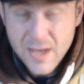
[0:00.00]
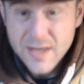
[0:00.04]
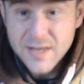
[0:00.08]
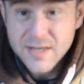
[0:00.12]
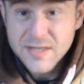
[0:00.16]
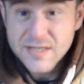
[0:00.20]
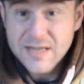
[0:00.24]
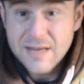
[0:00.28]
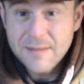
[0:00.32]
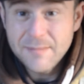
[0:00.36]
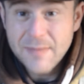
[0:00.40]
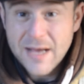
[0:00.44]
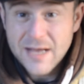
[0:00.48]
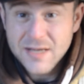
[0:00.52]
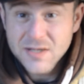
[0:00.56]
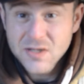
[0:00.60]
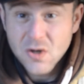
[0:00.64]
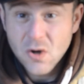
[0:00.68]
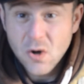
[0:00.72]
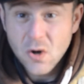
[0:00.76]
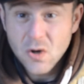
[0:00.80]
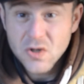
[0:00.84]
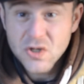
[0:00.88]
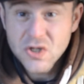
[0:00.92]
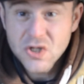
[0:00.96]
except that's
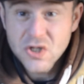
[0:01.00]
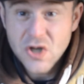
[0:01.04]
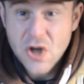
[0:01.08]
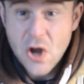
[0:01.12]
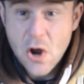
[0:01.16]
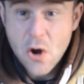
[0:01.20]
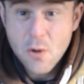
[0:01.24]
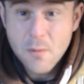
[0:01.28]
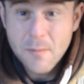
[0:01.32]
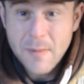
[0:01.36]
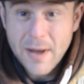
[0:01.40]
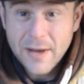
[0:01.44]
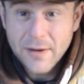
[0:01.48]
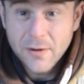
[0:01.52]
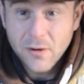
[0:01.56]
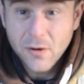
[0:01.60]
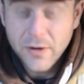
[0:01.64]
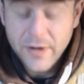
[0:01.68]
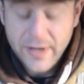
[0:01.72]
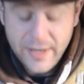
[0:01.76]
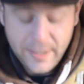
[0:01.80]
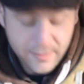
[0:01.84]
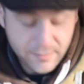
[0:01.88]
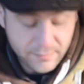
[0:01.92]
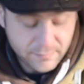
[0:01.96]
got a snowman
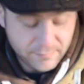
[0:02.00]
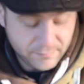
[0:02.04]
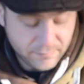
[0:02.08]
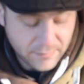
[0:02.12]
on it.